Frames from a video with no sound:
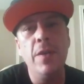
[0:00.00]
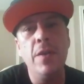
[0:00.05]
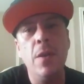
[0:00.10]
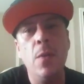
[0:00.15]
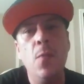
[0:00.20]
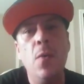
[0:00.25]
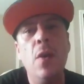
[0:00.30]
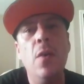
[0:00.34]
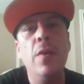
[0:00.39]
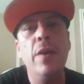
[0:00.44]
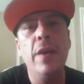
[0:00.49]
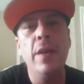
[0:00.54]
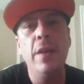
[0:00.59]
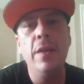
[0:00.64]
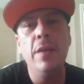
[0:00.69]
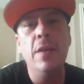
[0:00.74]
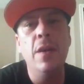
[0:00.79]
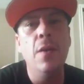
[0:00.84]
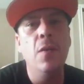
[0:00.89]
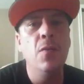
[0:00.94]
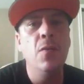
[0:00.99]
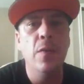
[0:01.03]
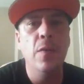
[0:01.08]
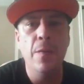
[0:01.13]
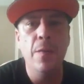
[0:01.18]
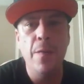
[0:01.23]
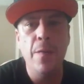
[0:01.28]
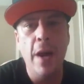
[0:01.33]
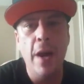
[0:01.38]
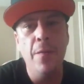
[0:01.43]
somewhere on the East Coast
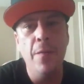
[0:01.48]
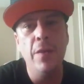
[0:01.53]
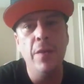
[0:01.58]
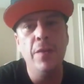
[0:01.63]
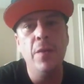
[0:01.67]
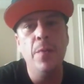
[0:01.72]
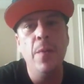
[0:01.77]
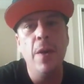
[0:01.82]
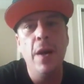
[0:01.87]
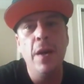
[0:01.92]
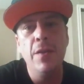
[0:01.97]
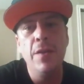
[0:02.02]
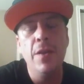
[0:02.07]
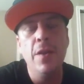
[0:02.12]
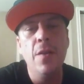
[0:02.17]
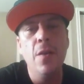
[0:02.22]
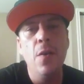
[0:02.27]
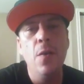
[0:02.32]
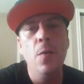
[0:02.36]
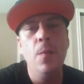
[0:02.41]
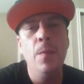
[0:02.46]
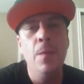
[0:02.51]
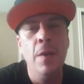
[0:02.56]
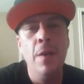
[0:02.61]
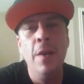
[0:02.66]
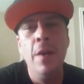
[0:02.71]
within 500 miles of your home.